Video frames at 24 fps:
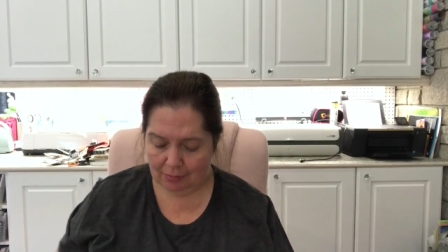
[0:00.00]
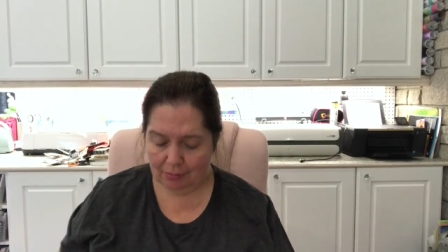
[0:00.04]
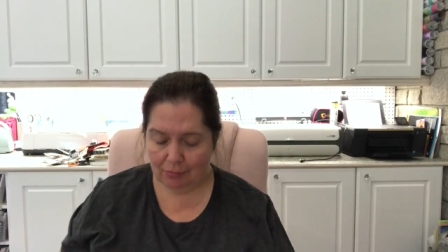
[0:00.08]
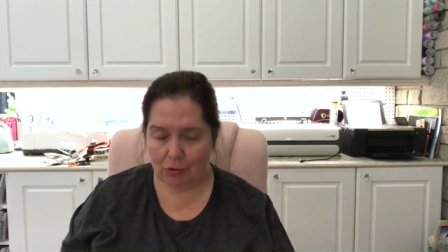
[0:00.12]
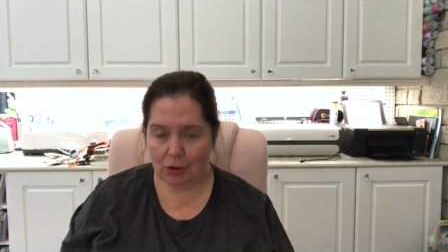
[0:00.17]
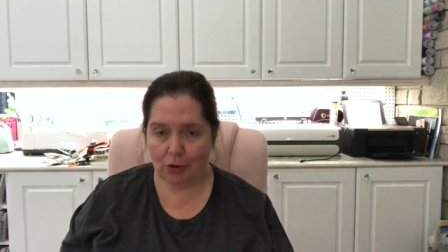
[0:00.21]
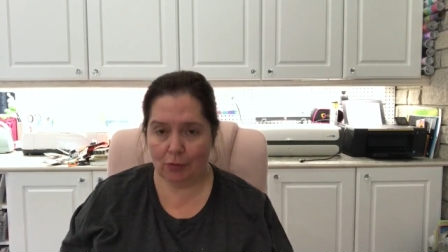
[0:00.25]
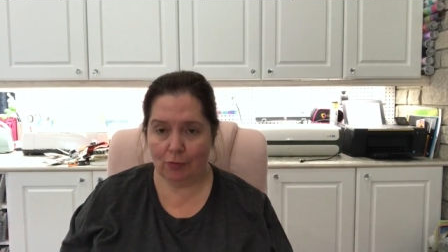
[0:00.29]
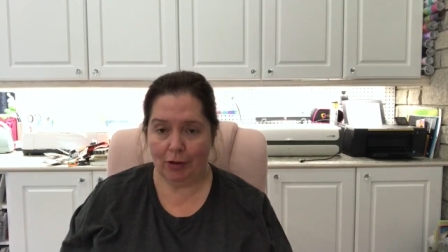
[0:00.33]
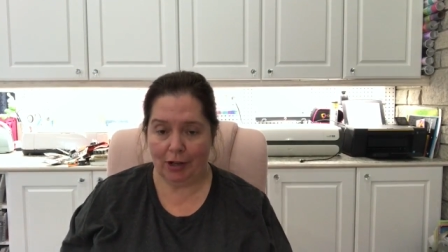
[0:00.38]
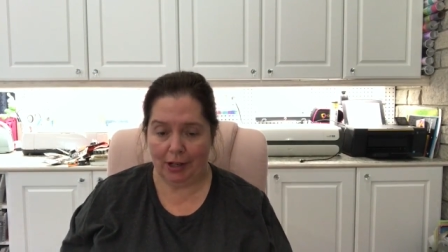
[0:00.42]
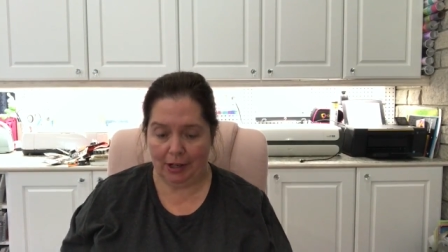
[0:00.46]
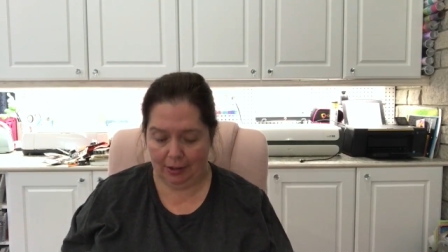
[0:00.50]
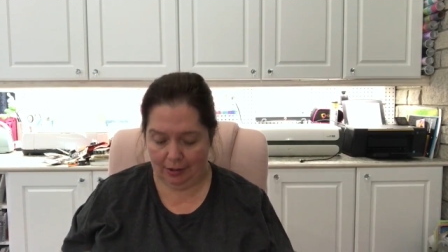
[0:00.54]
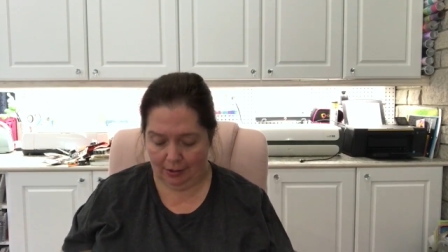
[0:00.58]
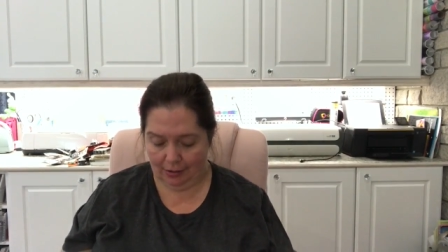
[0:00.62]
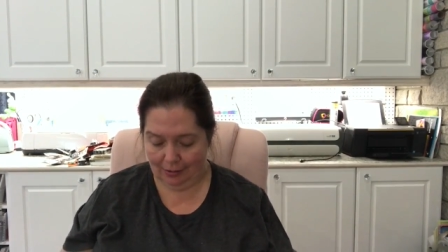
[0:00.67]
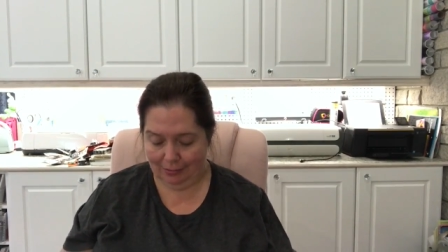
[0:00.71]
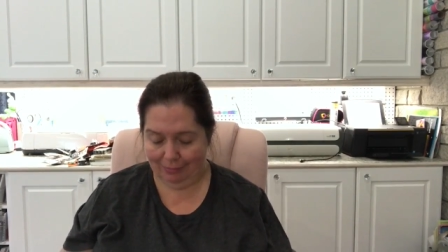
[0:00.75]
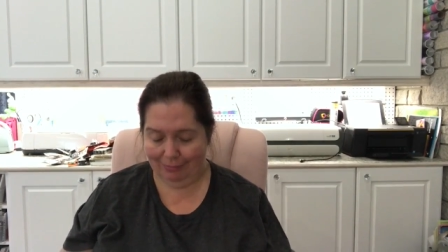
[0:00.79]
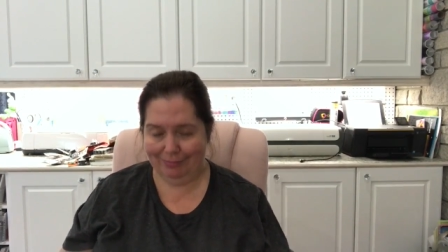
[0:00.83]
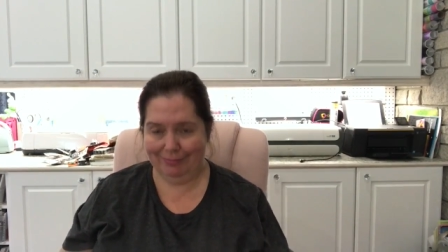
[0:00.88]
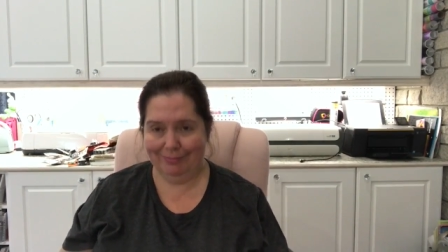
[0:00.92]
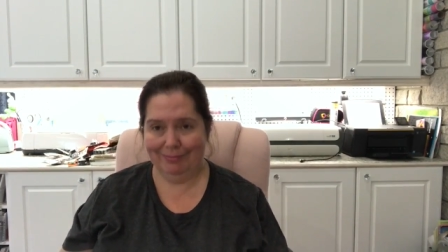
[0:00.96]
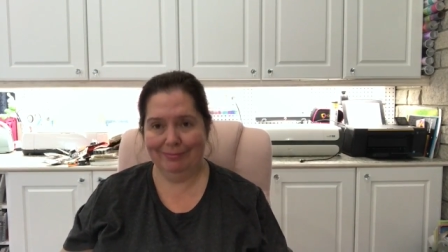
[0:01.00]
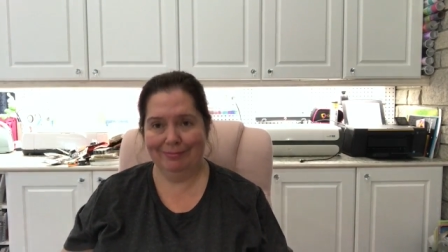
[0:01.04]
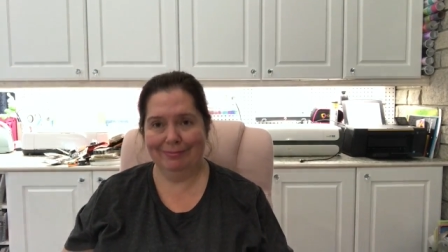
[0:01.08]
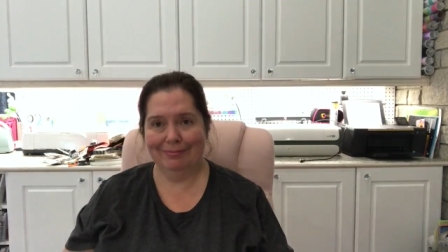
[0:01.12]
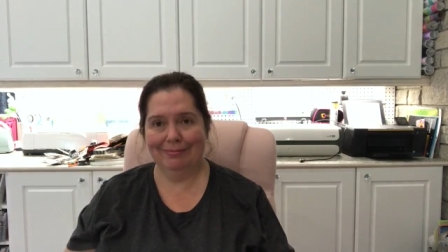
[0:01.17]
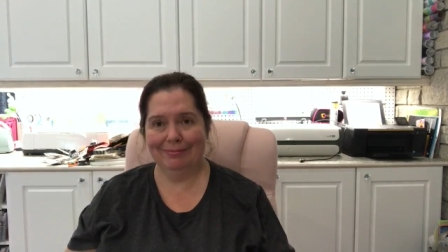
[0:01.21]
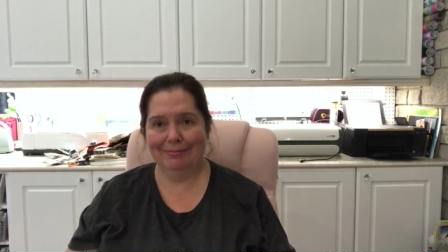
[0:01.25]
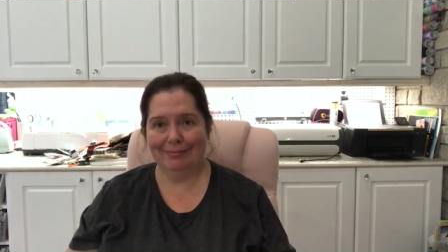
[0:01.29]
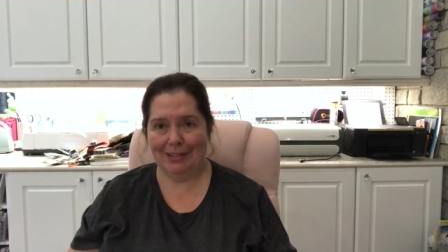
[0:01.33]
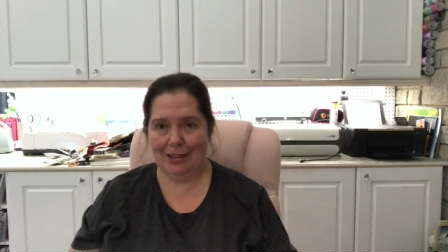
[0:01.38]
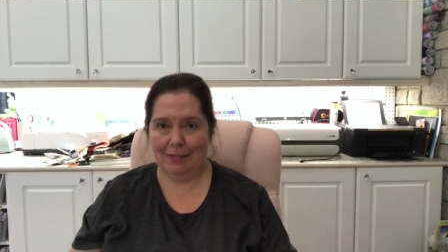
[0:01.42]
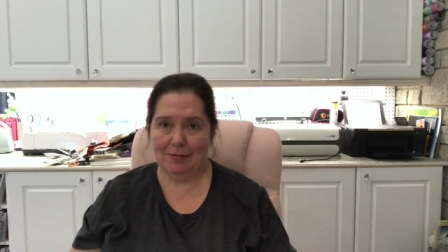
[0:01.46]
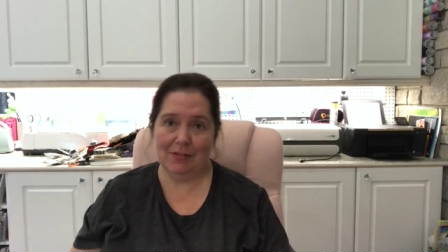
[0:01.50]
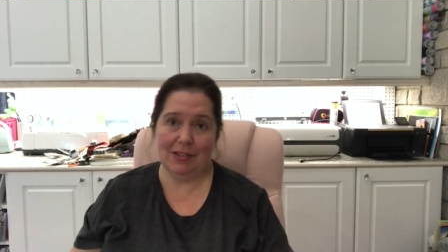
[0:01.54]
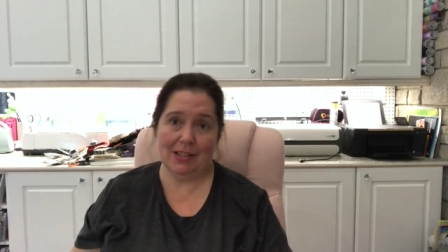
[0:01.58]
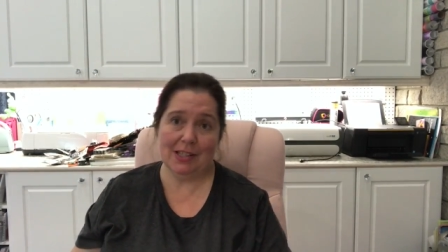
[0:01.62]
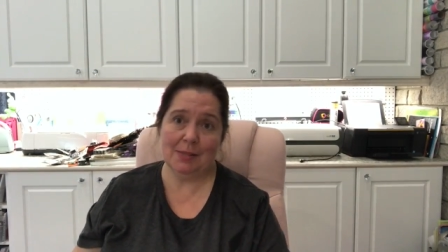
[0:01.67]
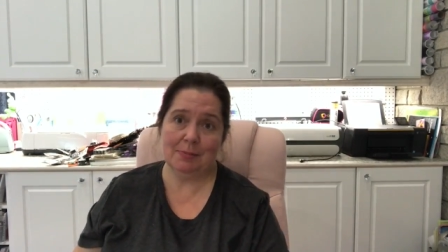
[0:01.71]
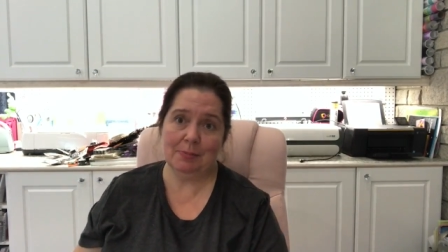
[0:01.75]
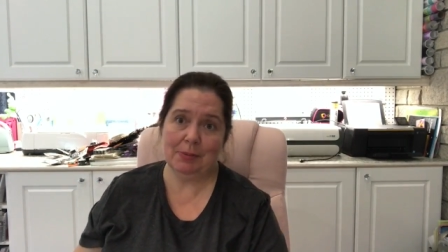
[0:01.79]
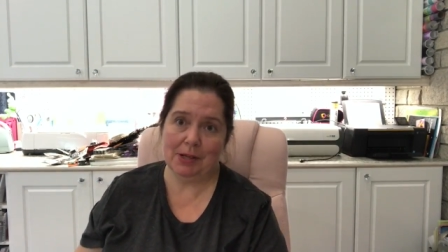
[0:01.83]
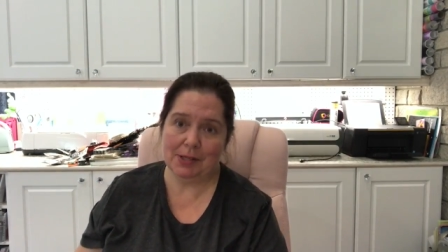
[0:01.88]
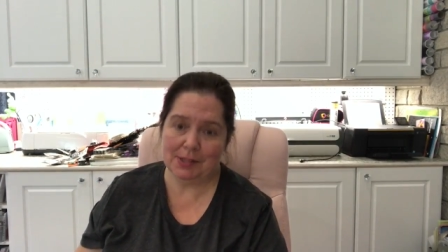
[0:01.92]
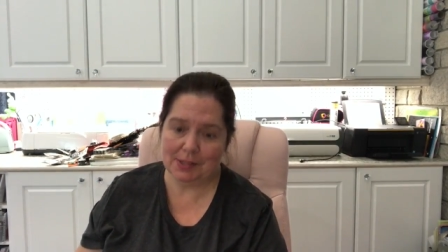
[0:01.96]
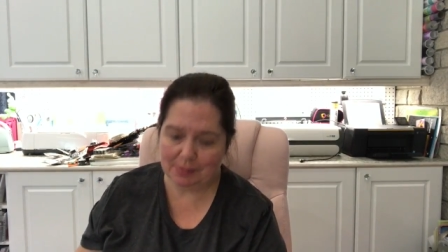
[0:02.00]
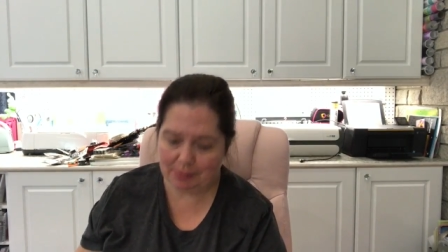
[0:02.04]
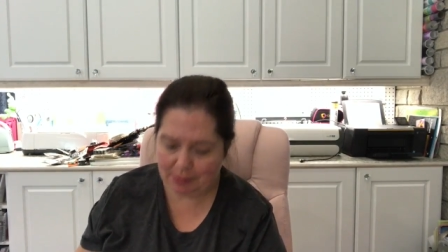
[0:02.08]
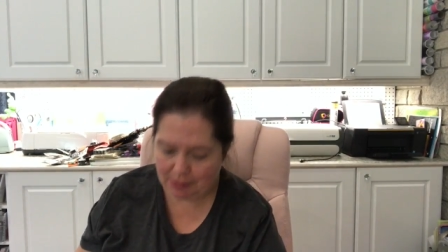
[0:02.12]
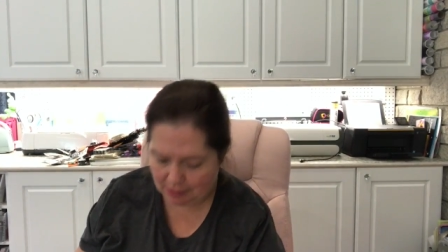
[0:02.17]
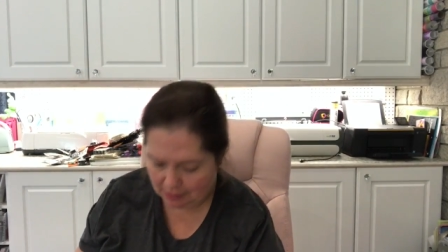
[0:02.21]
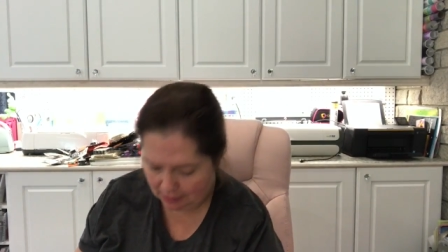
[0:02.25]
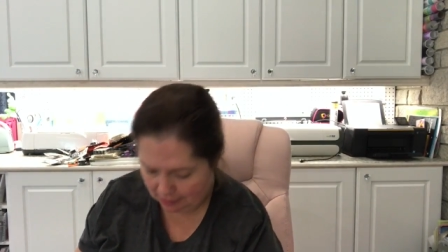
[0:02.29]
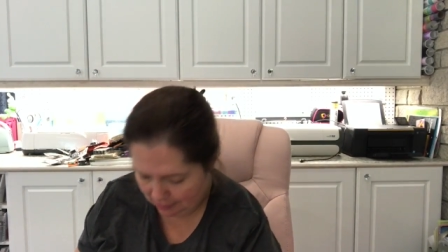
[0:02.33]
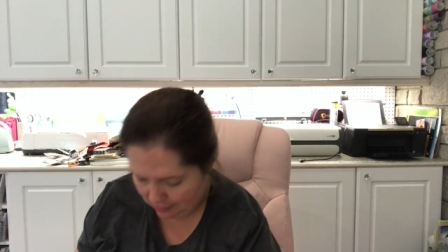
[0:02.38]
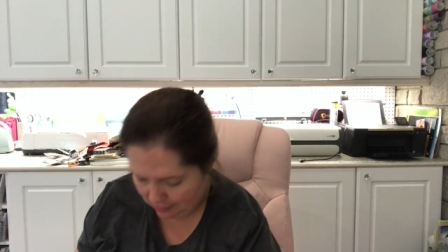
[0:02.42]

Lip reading: more fun, if that's possible.